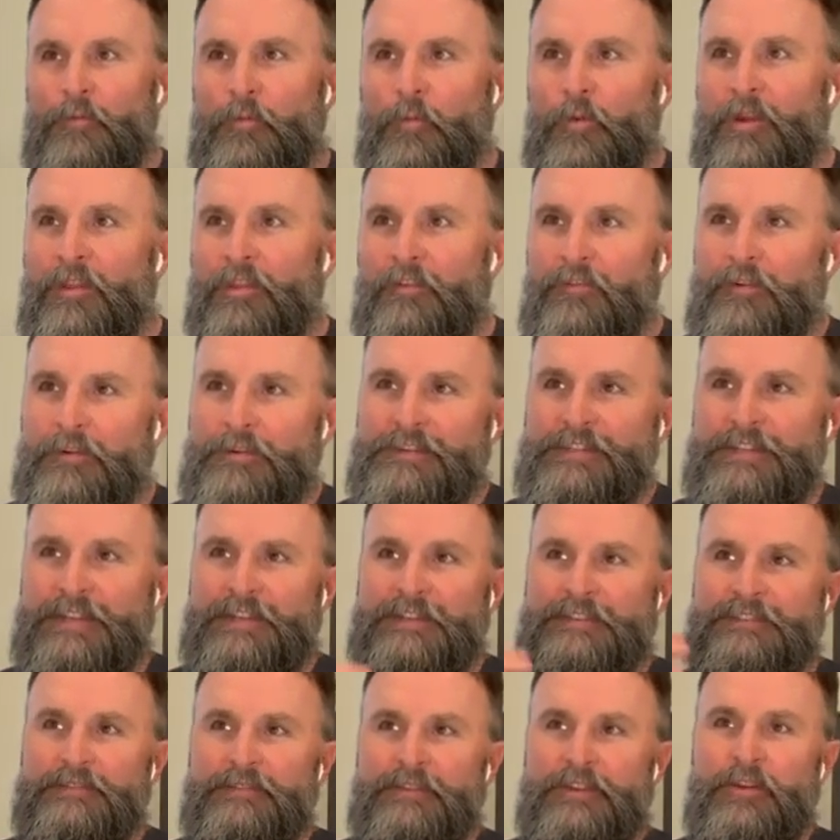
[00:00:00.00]
One of the first
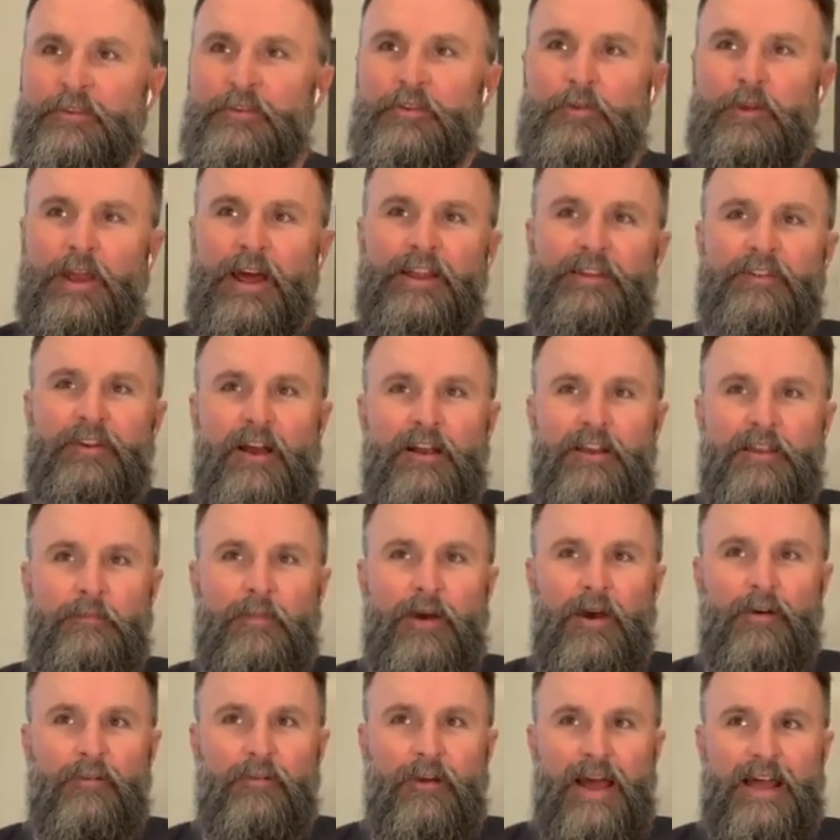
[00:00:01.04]
things you know, I talked
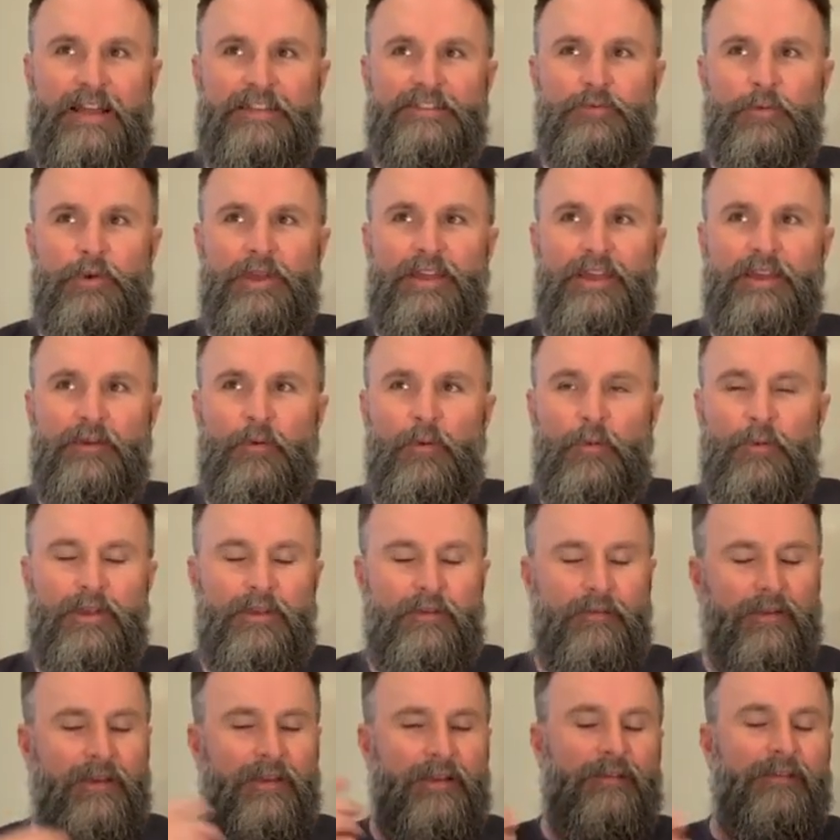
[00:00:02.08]
about last week when
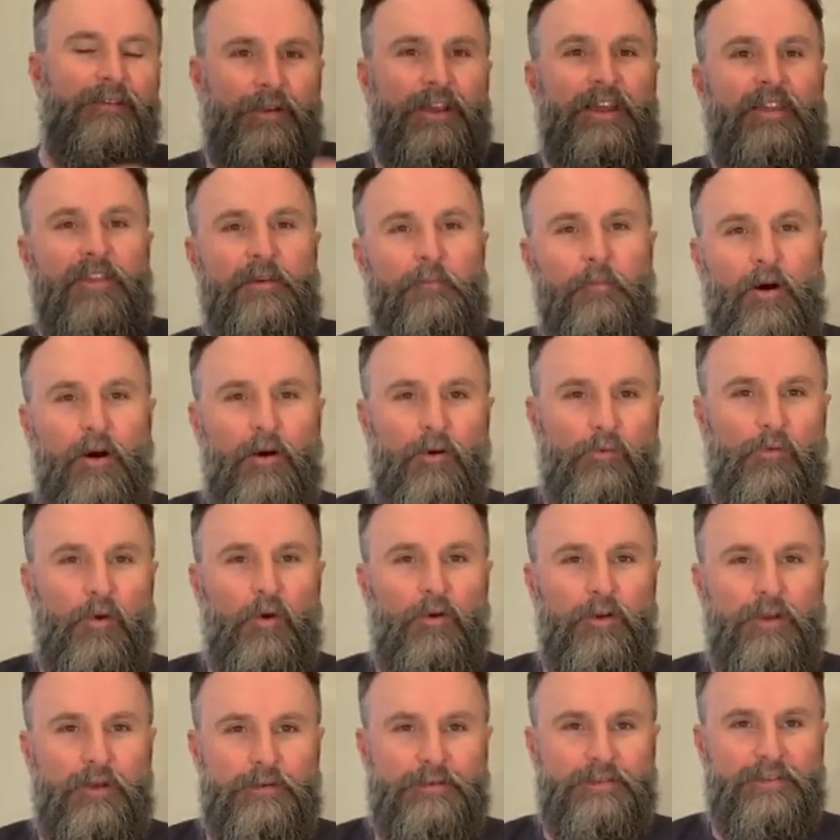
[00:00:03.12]
we were getting the ball
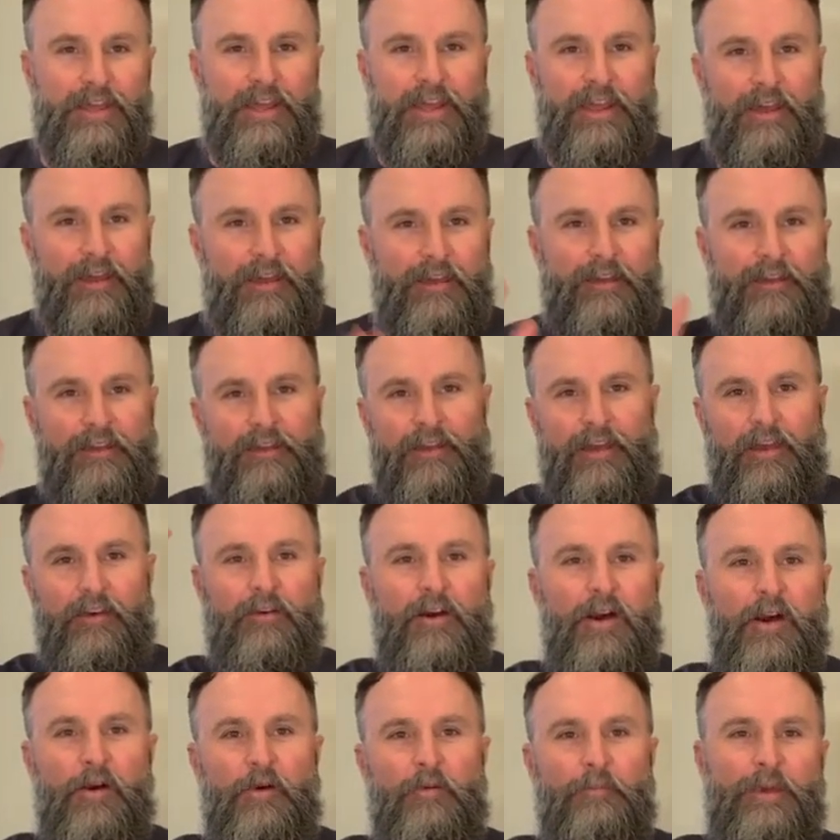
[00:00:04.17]
rolling was like,
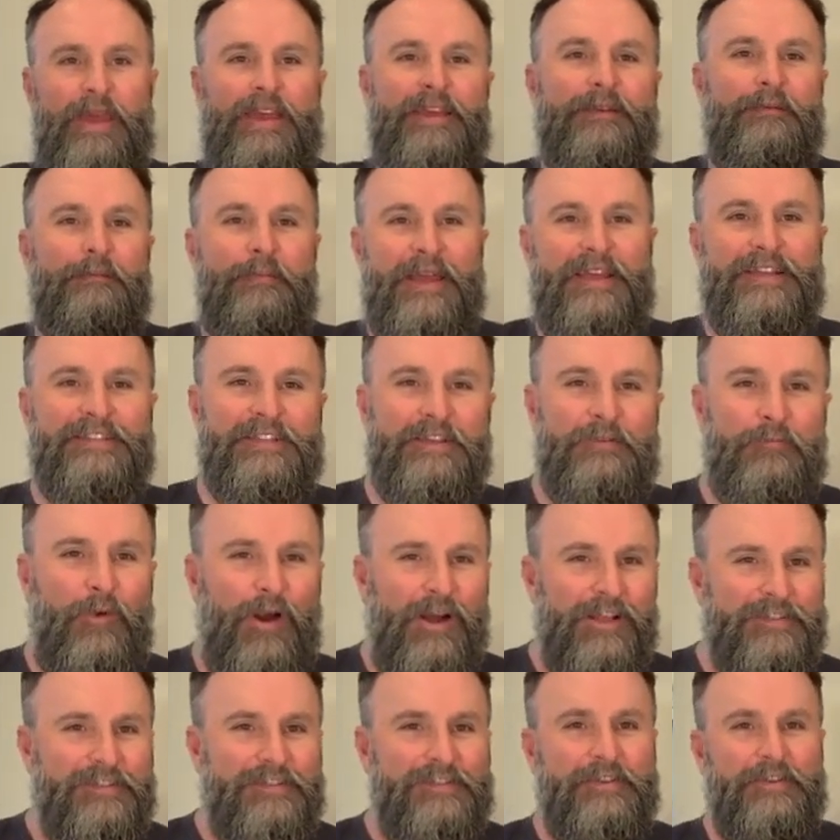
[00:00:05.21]
hello, ba- Basin
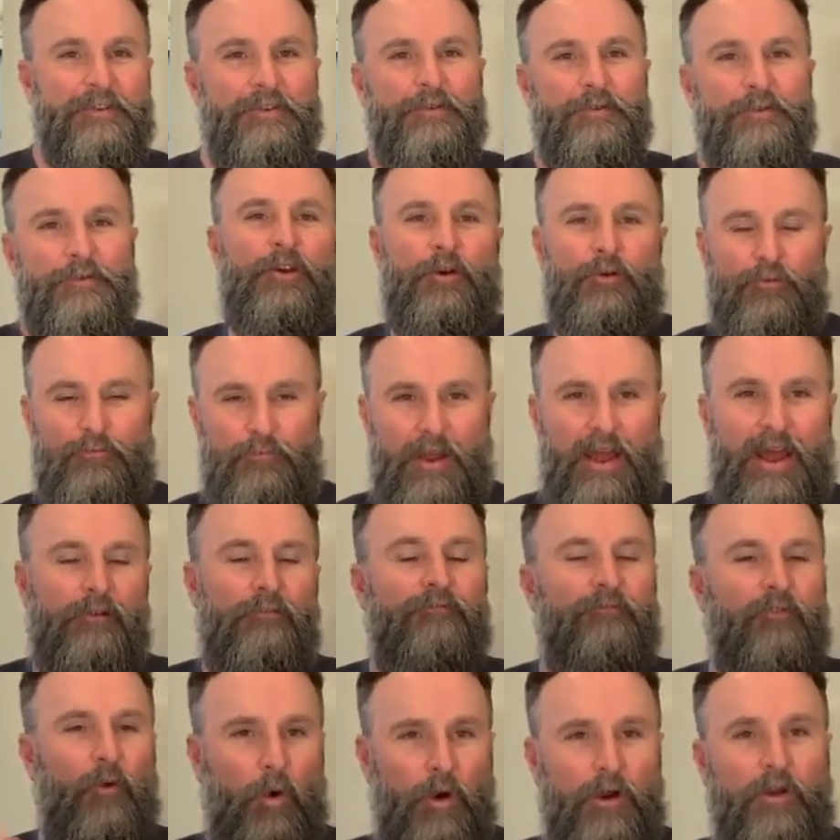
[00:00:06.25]
wants to zone run
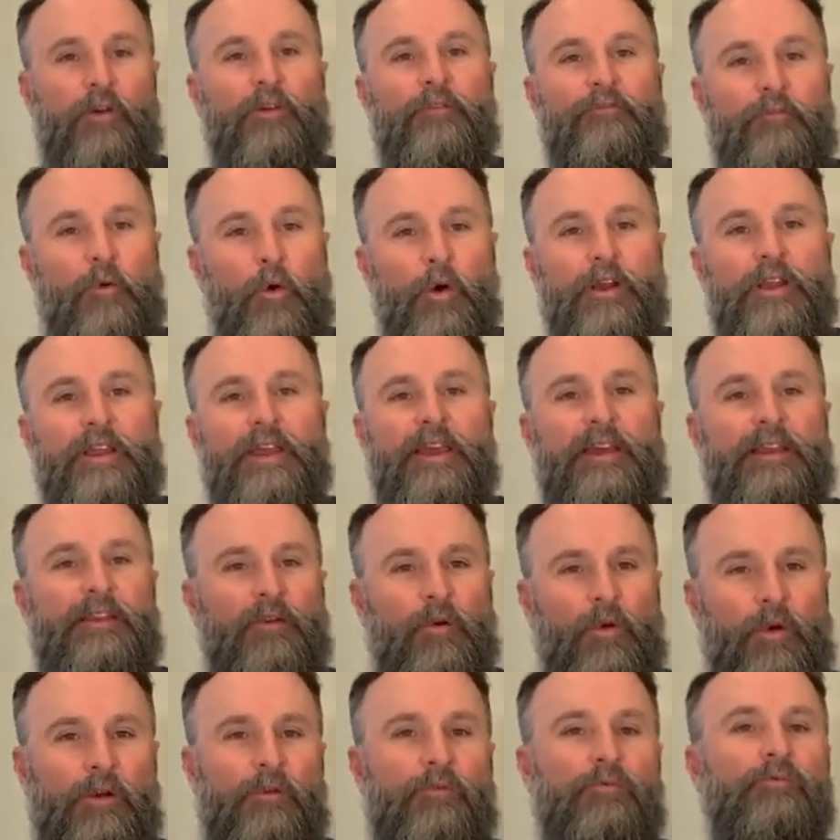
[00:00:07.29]
fork, fork
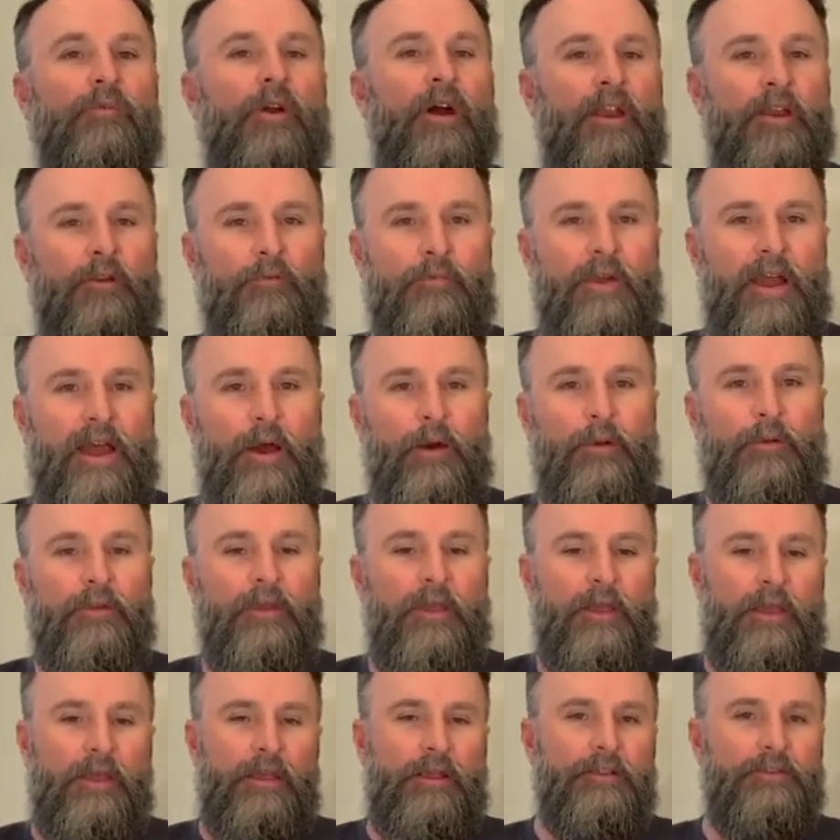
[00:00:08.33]
it, or run around
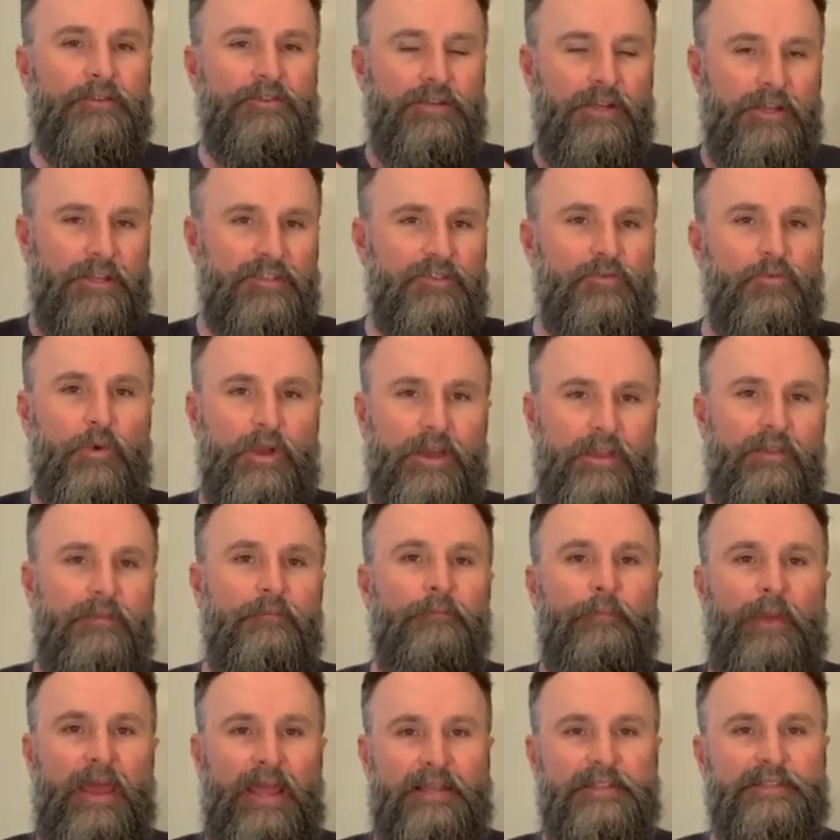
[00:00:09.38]
just with
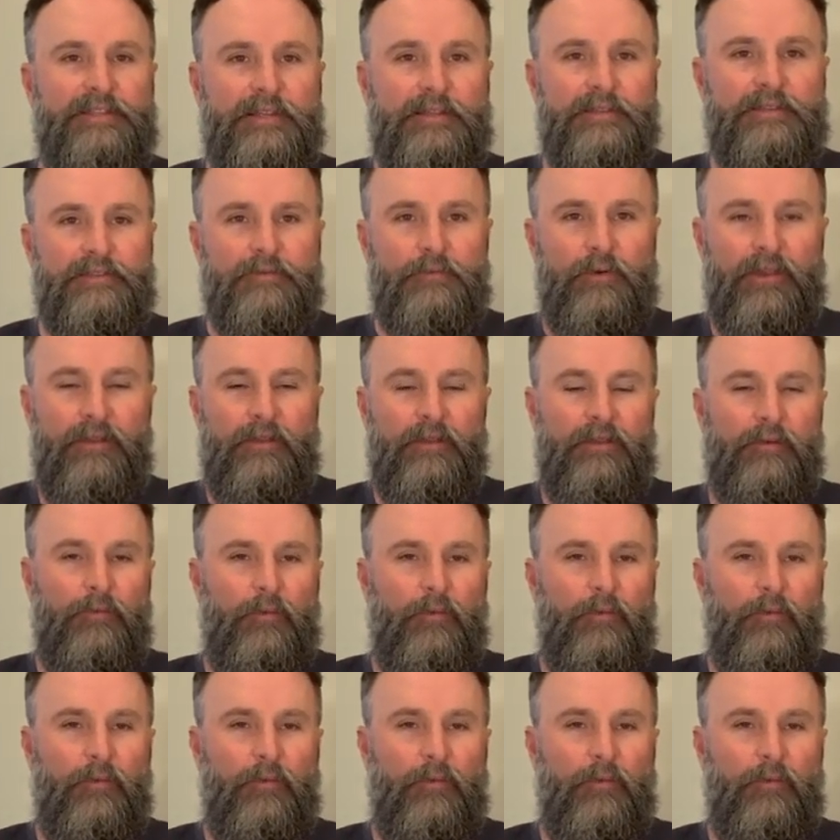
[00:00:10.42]
basins, mm-hmm.